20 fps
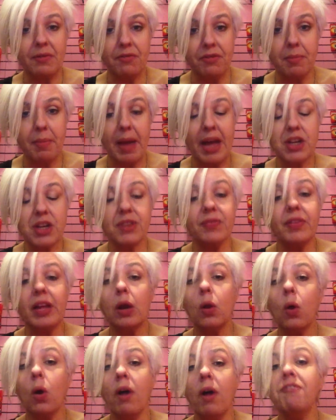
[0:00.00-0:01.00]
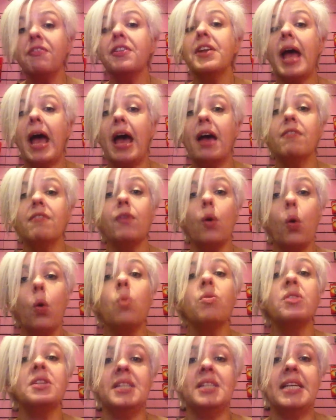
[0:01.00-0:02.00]
information, they'll often have
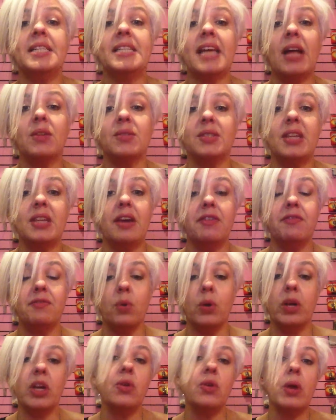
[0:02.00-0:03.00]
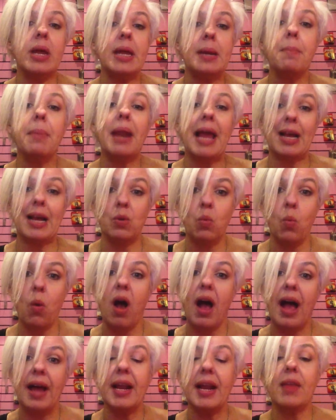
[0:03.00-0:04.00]
all the details there for you in black and
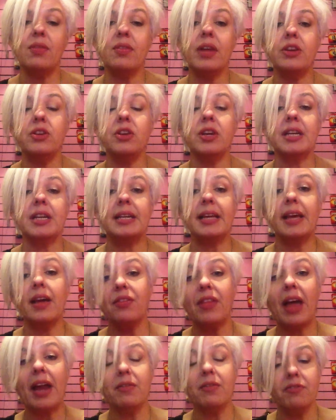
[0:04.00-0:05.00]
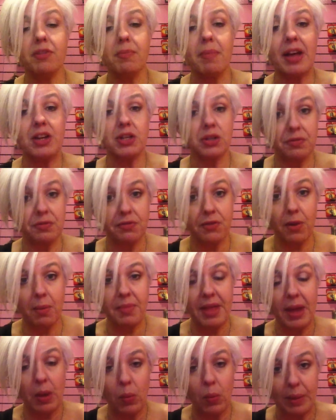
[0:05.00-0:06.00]
white, and then you can get that information
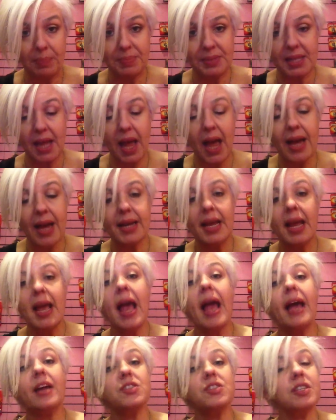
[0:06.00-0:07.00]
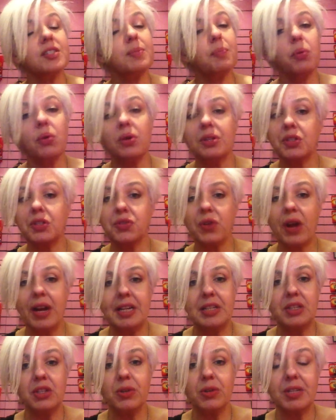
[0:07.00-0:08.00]
from their website and just put it straight
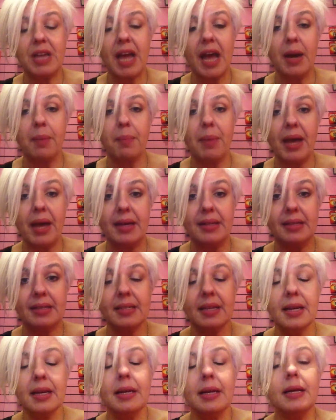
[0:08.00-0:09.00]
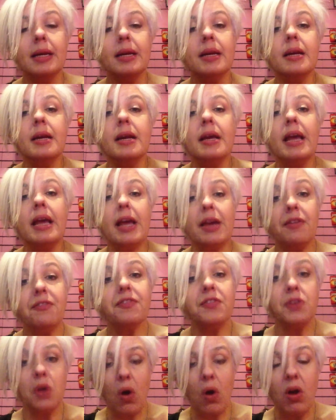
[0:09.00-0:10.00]
into your database.
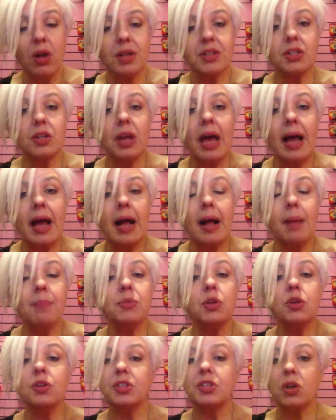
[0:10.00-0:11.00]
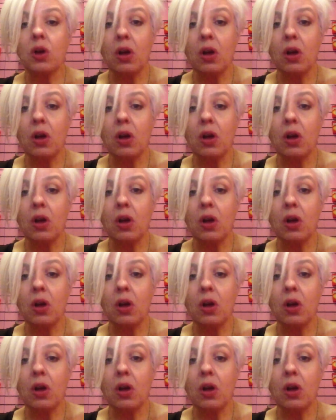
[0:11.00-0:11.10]
If not, use a